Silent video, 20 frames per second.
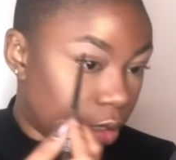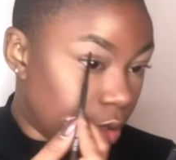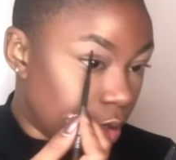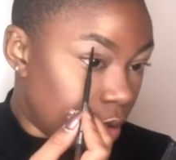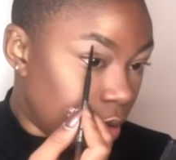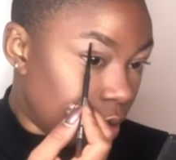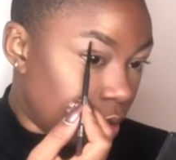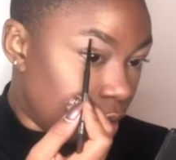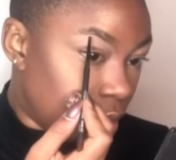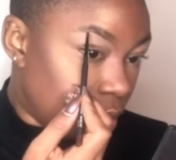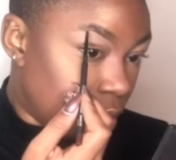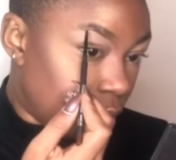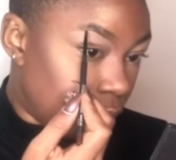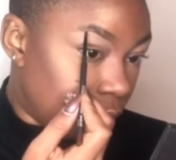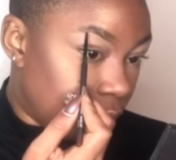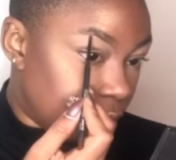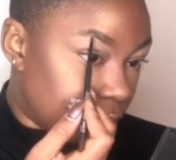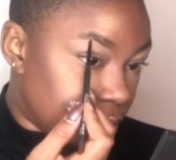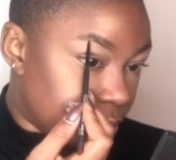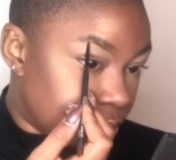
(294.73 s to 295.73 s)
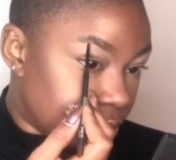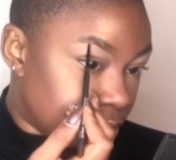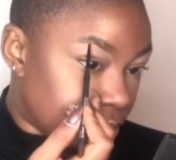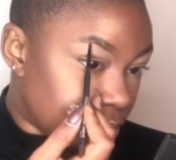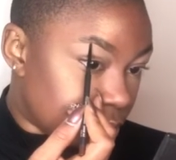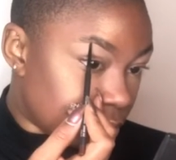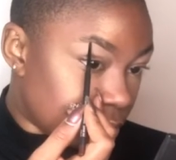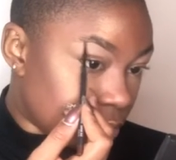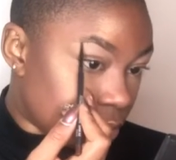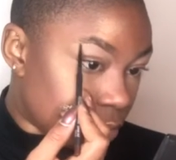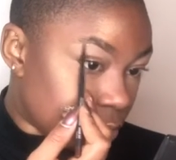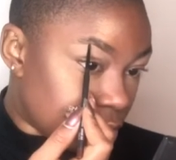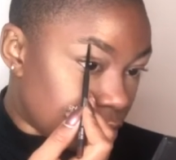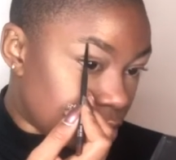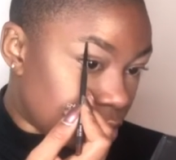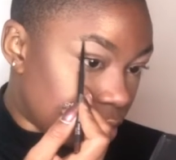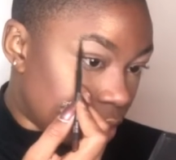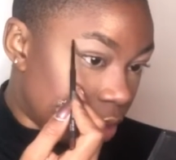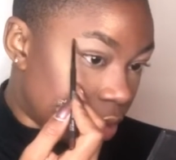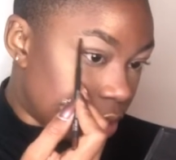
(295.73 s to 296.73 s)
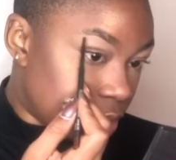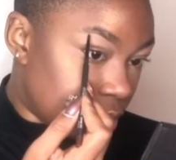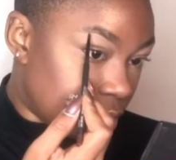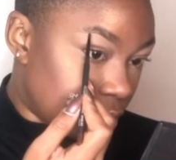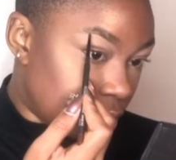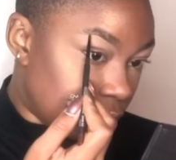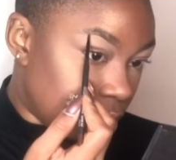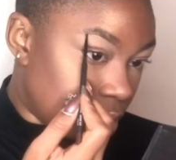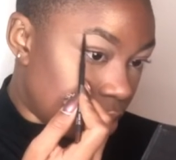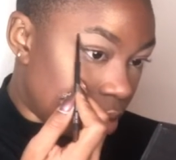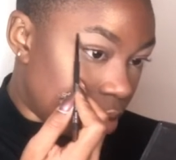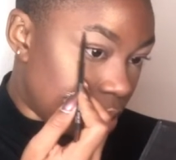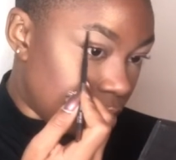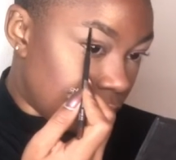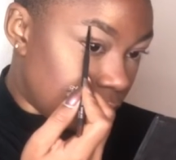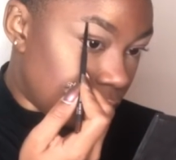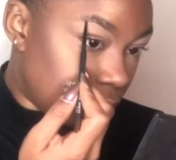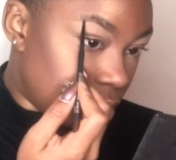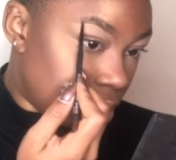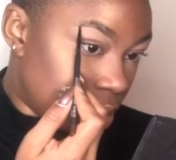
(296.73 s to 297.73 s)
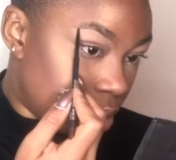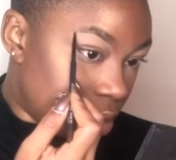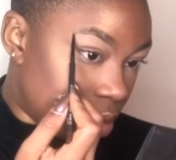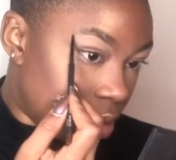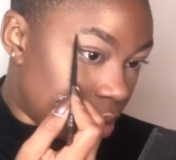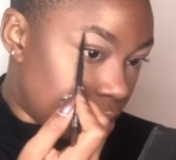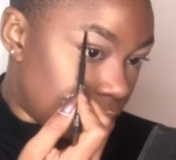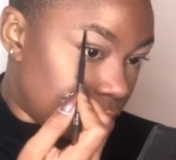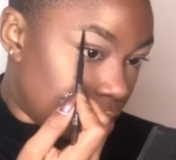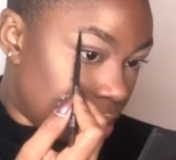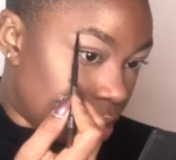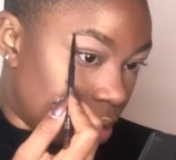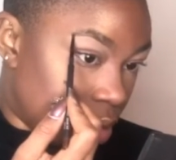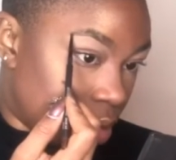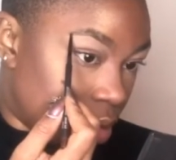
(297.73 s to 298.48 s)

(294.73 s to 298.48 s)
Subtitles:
I call it underbrow. I don't know if it's called an underbrow, but I call it an underbrow.